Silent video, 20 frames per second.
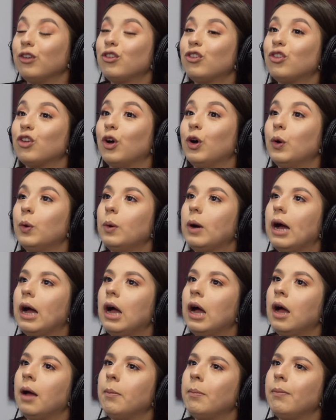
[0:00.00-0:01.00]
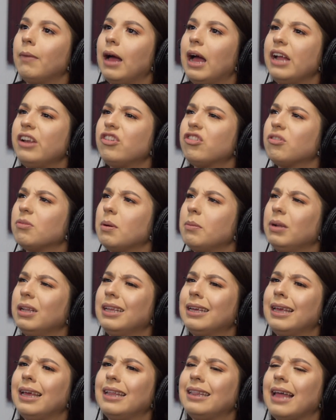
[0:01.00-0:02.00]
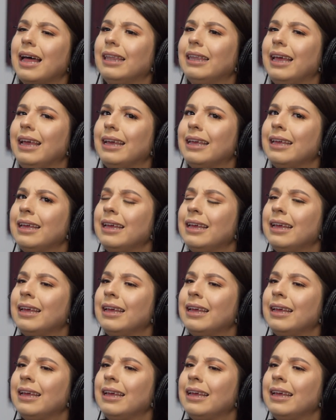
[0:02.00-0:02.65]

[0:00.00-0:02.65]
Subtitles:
So I just remember looking at that, like,